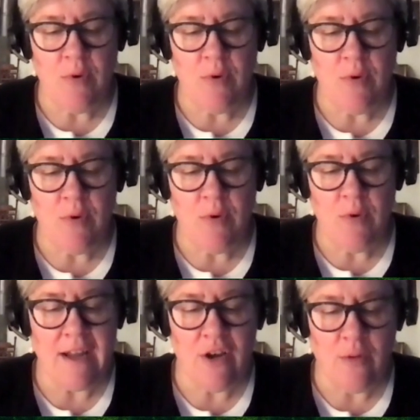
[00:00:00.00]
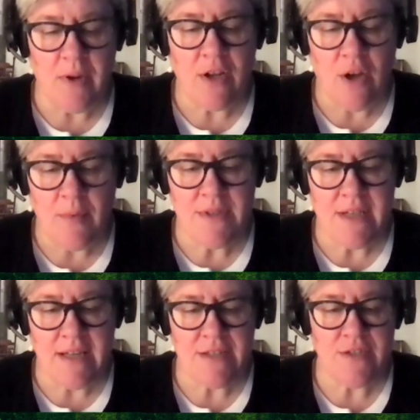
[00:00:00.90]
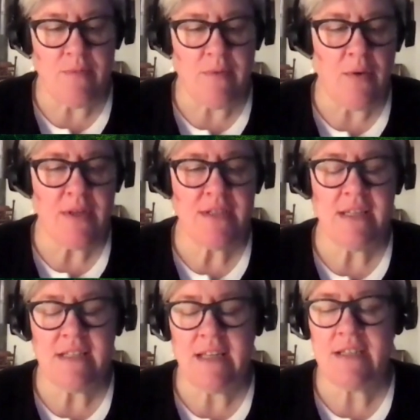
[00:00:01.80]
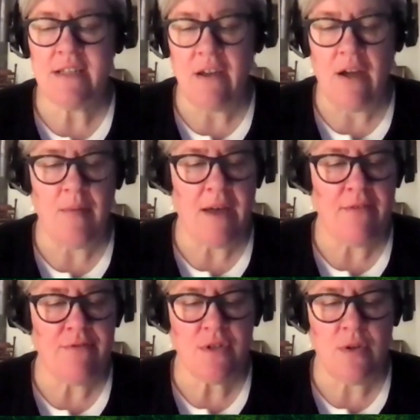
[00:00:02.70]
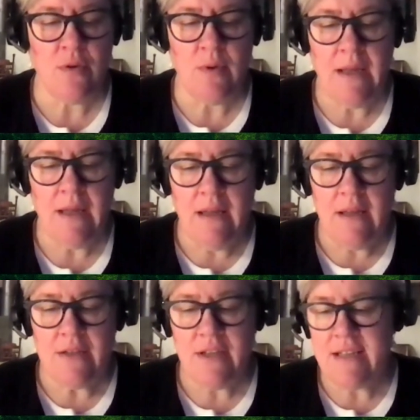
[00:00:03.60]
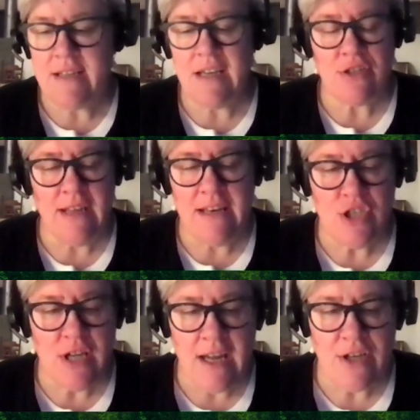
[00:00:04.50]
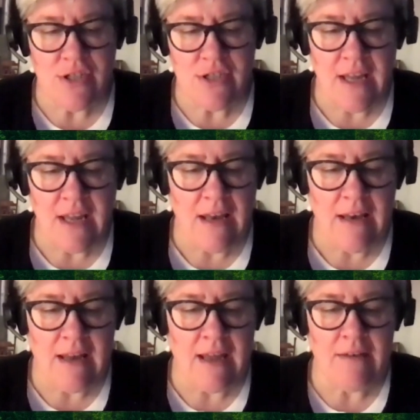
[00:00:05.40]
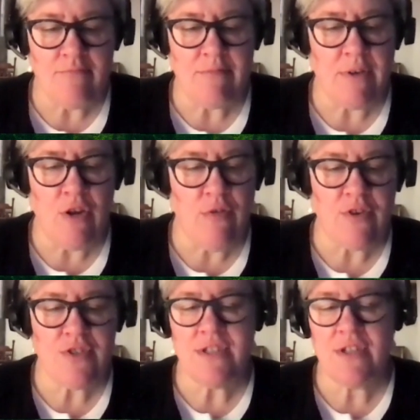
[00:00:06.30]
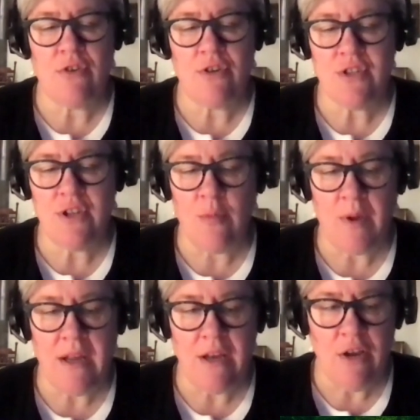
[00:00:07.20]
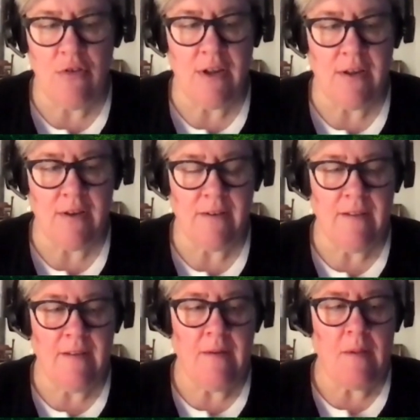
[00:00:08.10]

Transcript: from all sort of economic commentators, from the OECD to the IMF to the International Energy Agency and universities across the European Union,